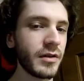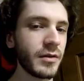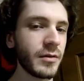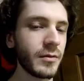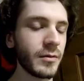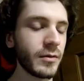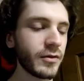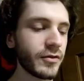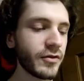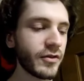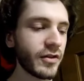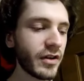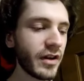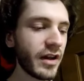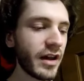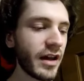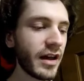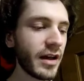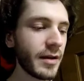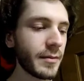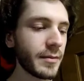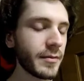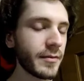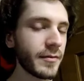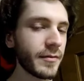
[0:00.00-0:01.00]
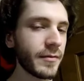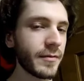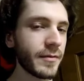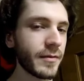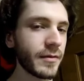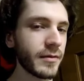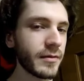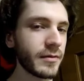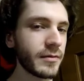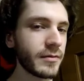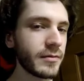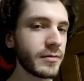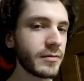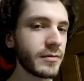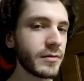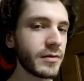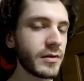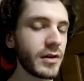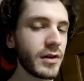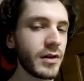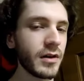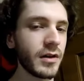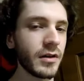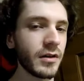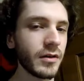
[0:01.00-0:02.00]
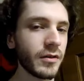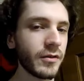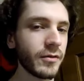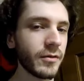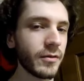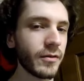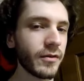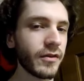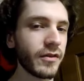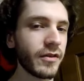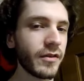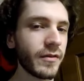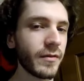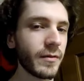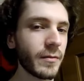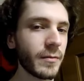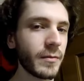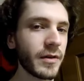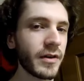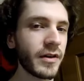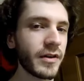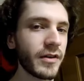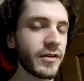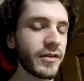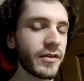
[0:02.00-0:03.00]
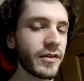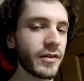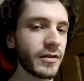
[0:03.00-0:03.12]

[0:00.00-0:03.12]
which can happen through all sorts of different ways,